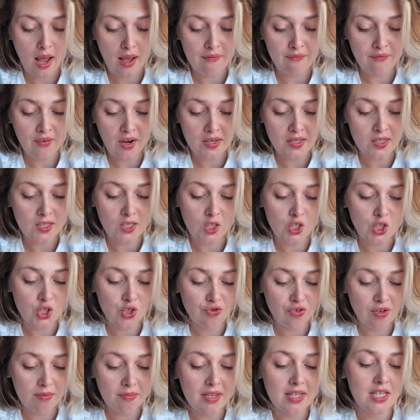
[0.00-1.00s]
I find it
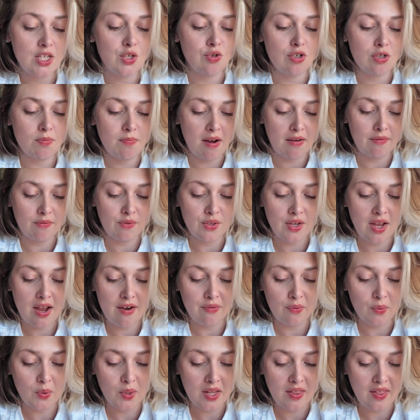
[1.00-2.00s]
extremely disrespectful to
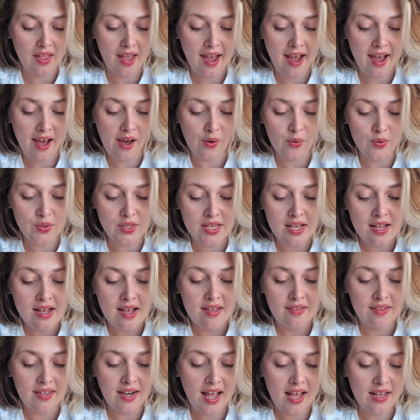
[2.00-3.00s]
everyone in the house
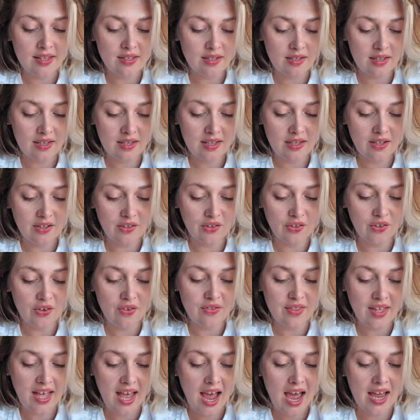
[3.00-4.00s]
that has to
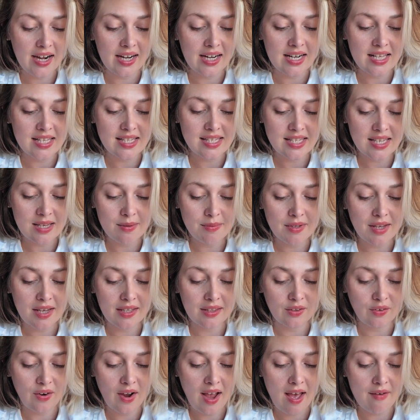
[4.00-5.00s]
hear that, and it seems
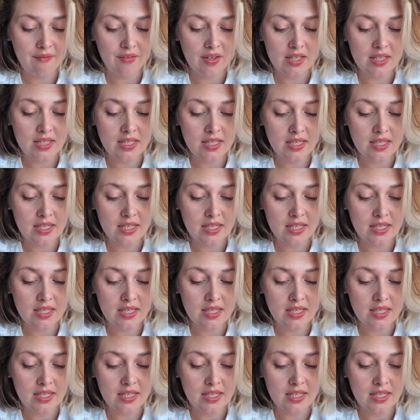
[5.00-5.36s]
like they're having